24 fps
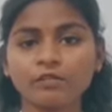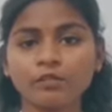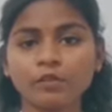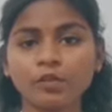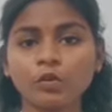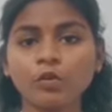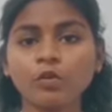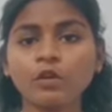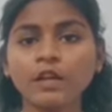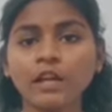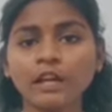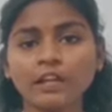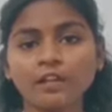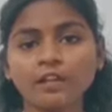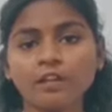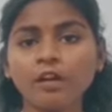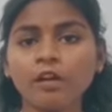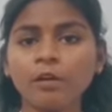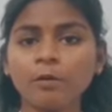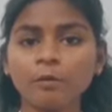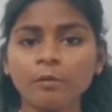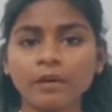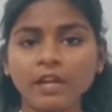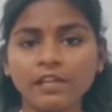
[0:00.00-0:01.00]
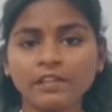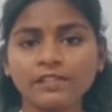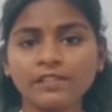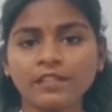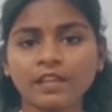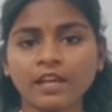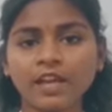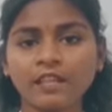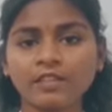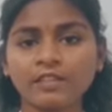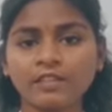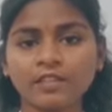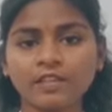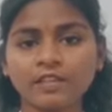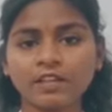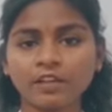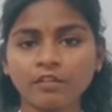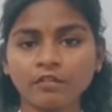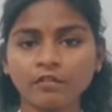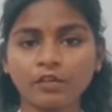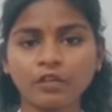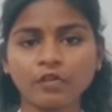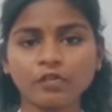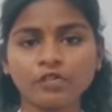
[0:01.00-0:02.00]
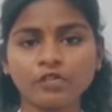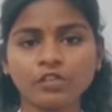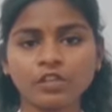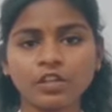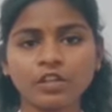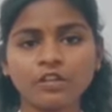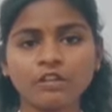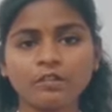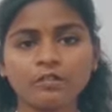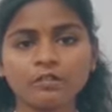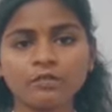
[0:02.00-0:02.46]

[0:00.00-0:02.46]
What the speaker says: to get breast cancer in future.